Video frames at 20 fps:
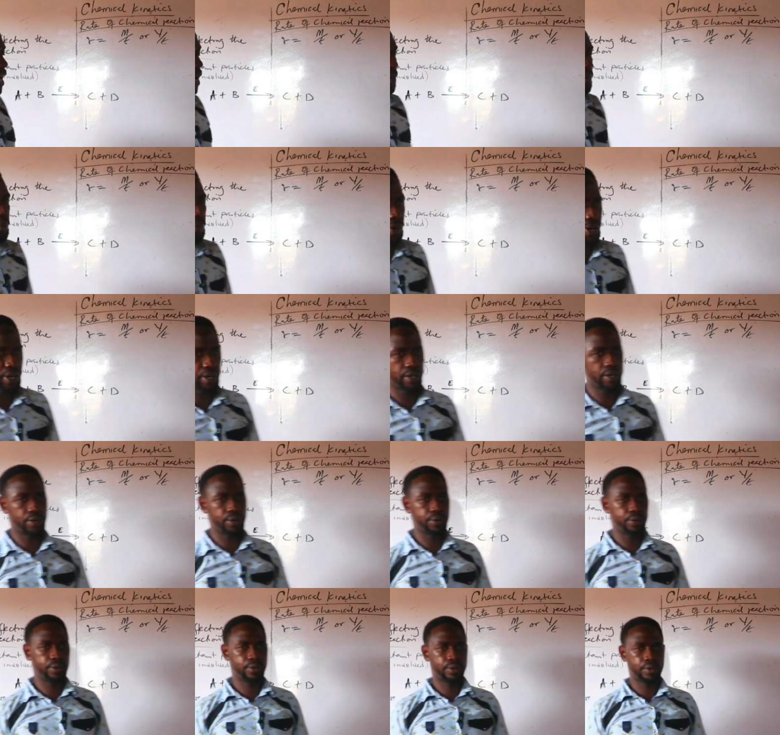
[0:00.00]
now bring
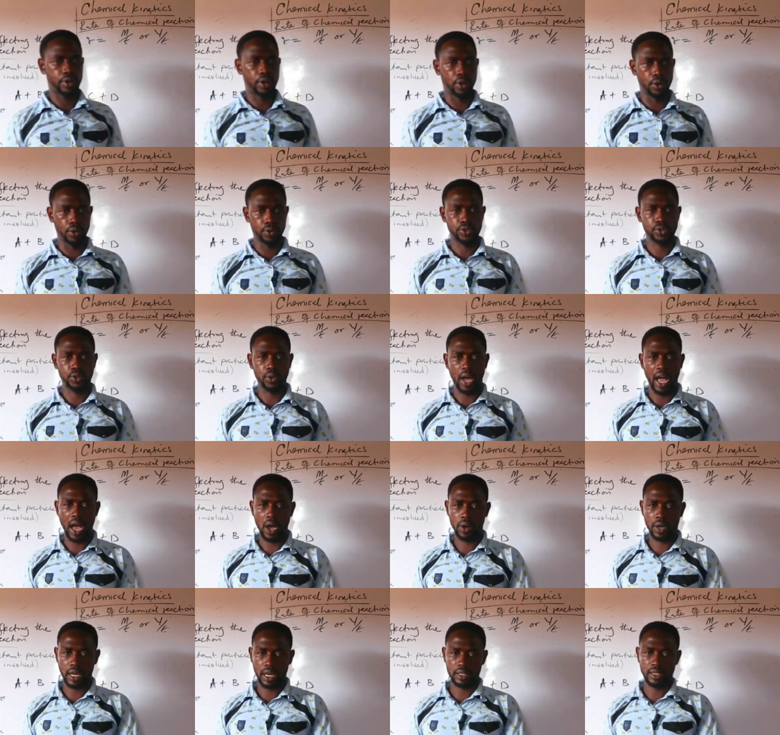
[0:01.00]
you close to
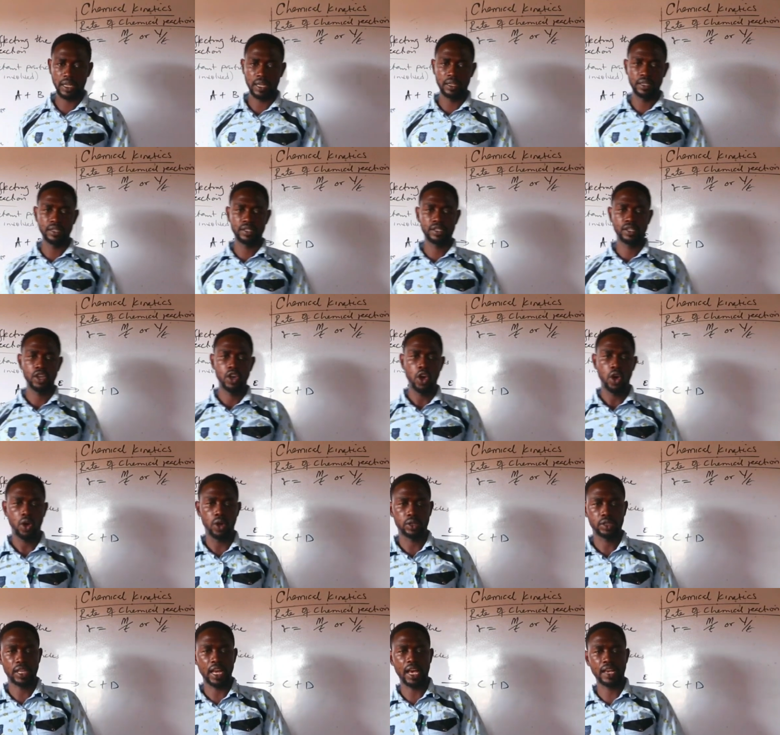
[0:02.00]
how catalyst
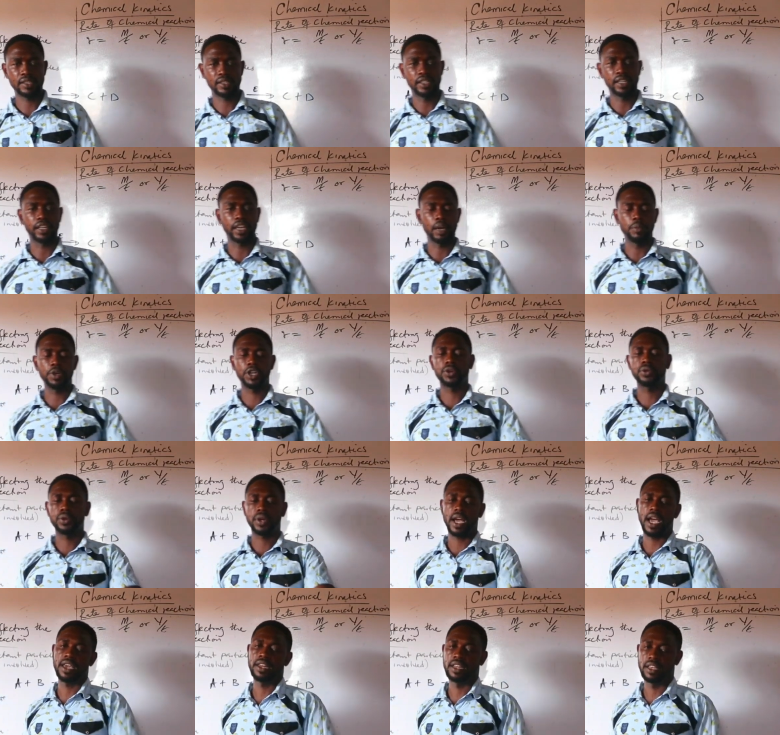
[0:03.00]
alters the chemical
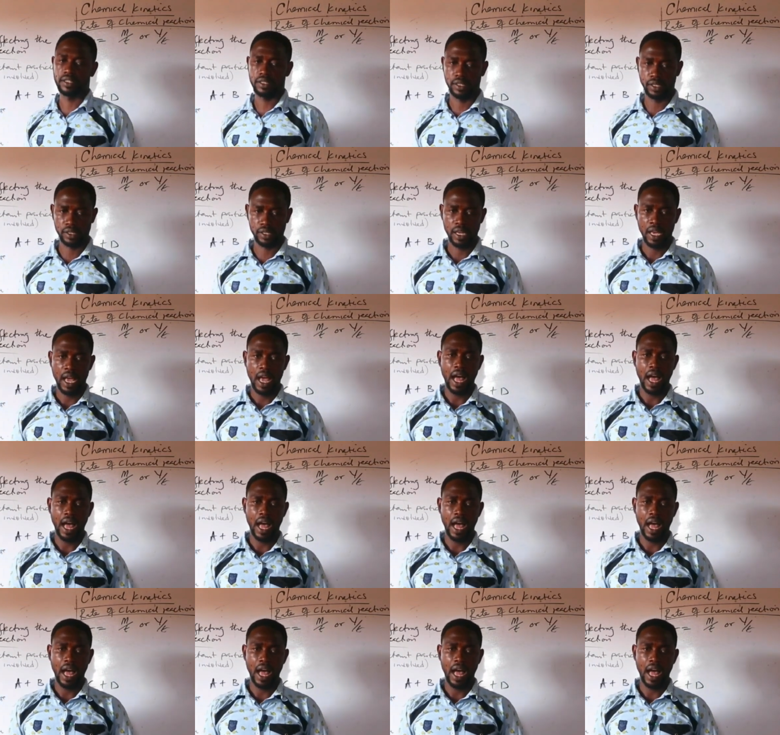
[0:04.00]
kinetics.